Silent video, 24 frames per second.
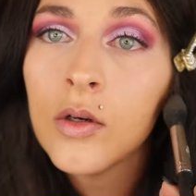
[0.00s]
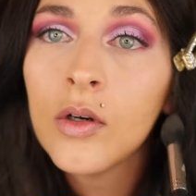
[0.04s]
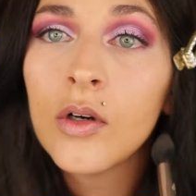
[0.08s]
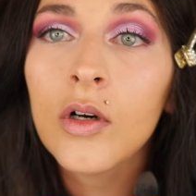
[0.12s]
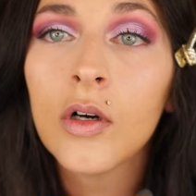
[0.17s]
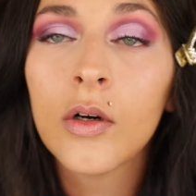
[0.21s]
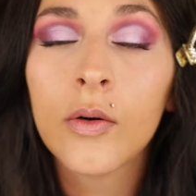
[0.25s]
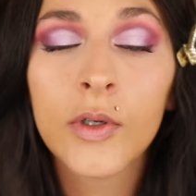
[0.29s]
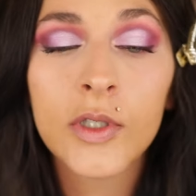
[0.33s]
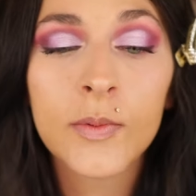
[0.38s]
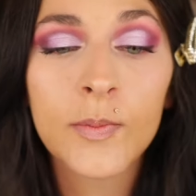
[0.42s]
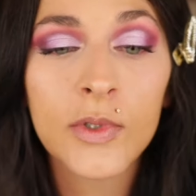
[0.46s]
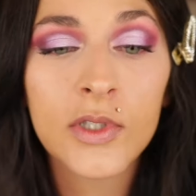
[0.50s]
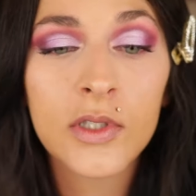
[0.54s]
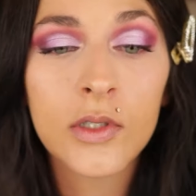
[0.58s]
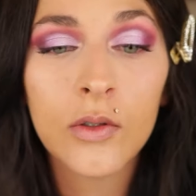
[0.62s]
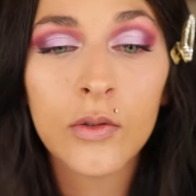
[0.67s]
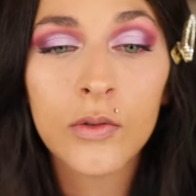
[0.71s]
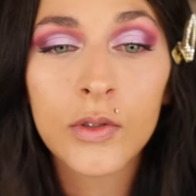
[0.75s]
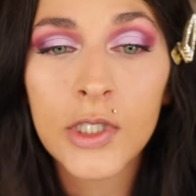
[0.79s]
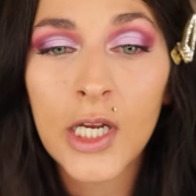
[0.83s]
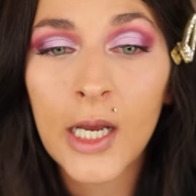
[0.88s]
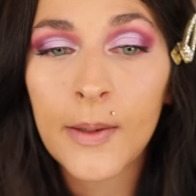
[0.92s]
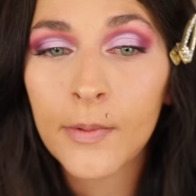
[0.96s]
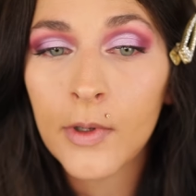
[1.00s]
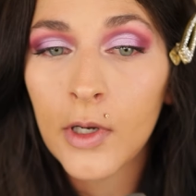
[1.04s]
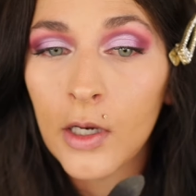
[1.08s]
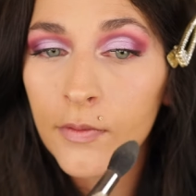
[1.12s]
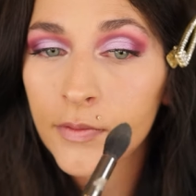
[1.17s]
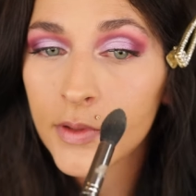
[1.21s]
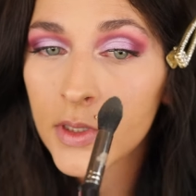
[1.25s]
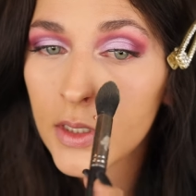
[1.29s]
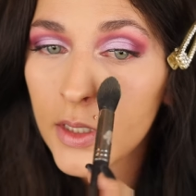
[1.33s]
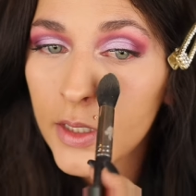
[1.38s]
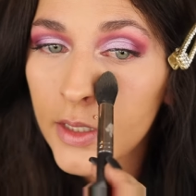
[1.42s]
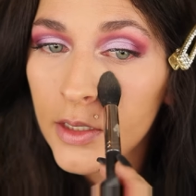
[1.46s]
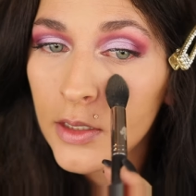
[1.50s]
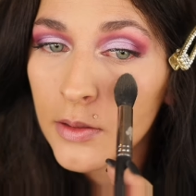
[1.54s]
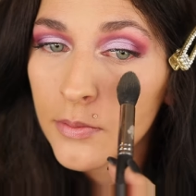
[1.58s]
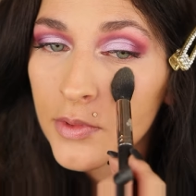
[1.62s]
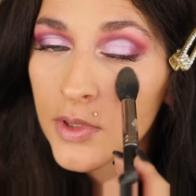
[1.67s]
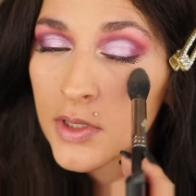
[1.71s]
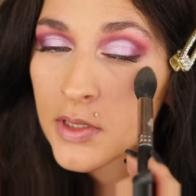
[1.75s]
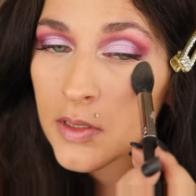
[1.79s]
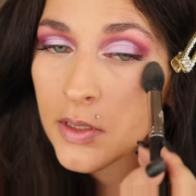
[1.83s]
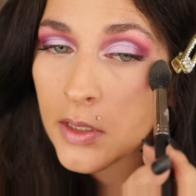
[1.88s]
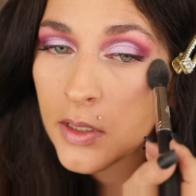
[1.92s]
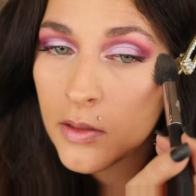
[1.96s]
Oh, we're supposed to go top golf tonight, and I'm
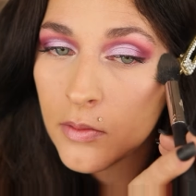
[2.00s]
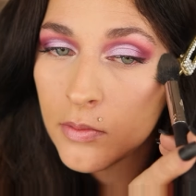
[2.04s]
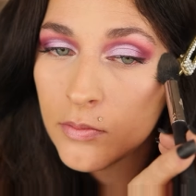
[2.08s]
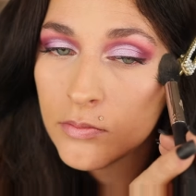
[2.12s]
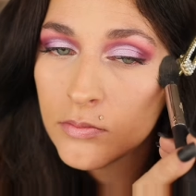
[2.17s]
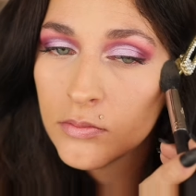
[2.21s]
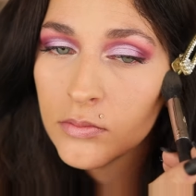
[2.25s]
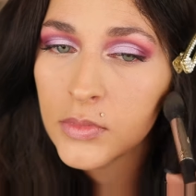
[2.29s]
just like,